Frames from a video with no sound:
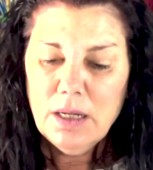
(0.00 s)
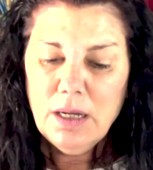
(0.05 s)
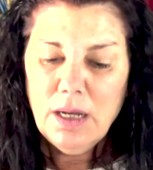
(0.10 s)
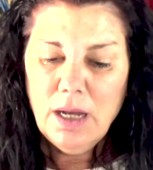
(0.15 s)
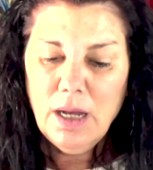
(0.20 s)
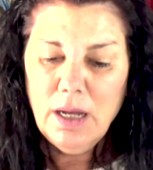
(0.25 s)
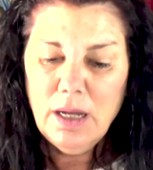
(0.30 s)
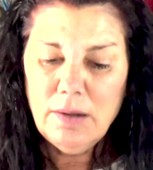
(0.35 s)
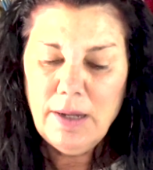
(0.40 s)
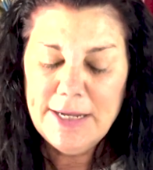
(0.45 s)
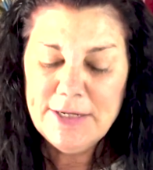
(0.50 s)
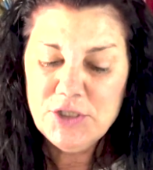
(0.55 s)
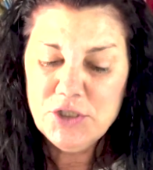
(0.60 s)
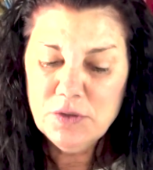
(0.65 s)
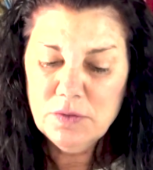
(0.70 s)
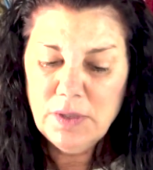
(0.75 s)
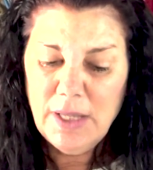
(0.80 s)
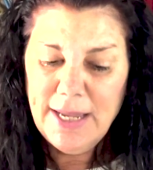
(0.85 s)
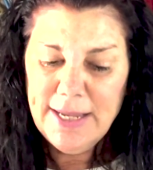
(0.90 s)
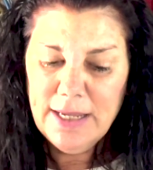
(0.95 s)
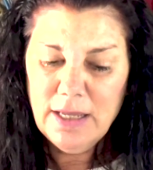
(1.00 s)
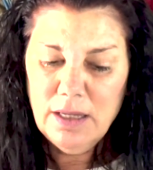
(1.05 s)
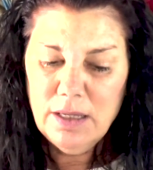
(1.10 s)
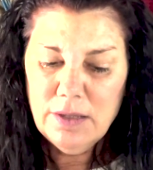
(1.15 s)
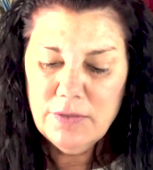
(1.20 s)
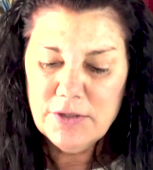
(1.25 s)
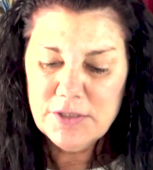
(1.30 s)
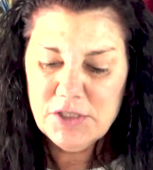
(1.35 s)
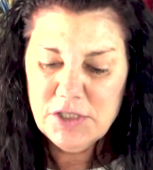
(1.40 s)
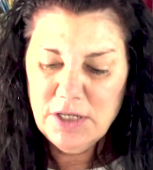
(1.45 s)
I do like
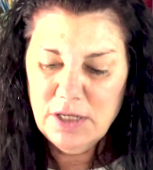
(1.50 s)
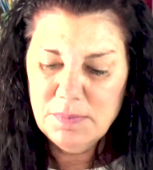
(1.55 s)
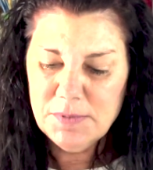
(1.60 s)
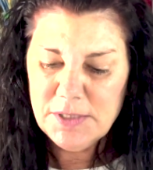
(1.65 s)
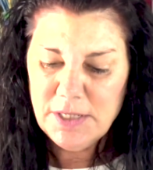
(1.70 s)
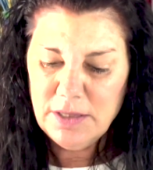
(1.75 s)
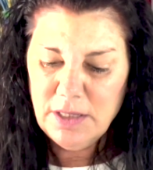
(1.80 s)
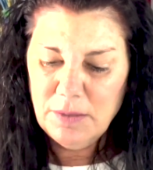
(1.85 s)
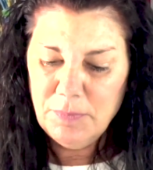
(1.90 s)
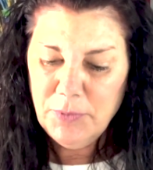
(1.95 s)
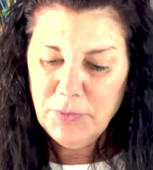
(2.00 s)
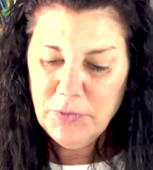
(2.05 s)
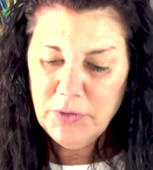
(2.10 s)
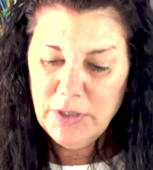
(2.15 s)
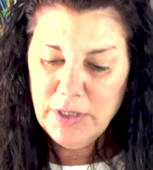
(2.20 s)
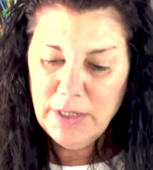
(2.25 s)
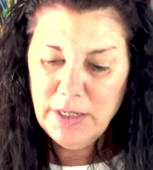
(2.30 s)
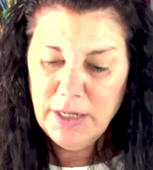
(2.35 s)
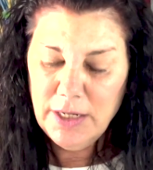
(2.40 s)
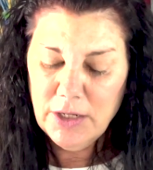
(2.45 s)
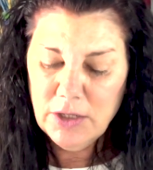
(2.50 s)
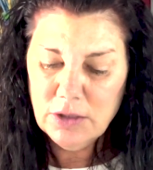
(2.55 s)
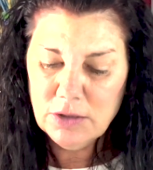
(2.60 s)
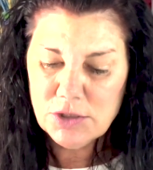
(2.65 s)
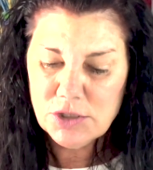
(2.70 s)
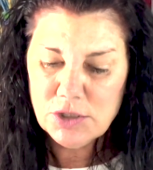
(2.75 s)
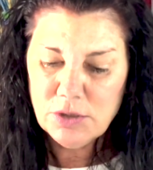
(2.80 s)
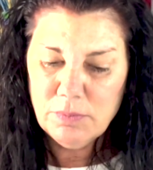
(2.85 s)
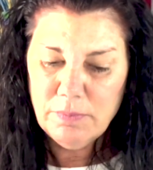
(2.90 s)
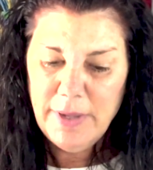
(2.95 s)
the tips that they put in here,
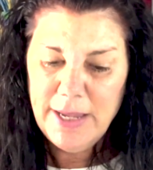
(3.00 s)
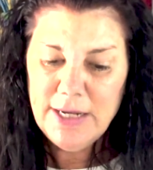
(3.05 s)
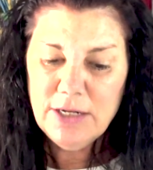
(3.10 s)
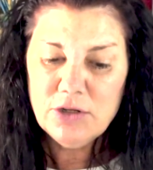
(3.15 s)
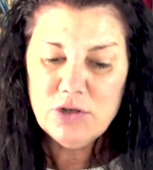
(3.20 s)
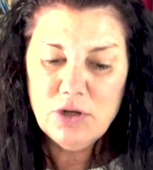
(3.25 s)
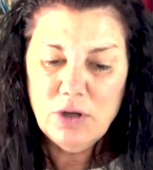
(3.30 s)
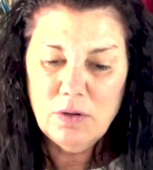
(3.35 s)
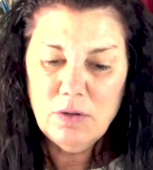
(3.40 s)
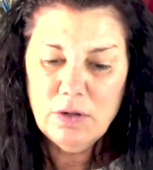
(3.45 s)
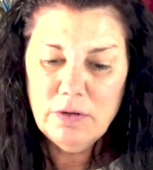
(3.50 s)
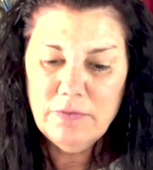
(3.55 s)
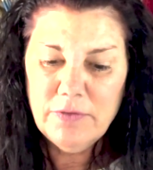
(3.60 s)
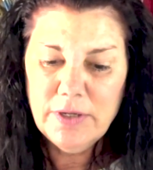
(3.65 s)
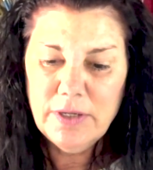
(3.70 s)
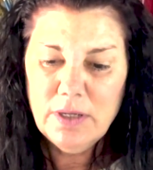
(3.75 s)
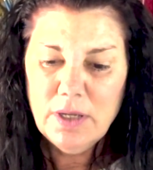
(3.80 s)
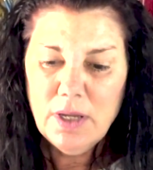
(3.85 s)
so make note of it.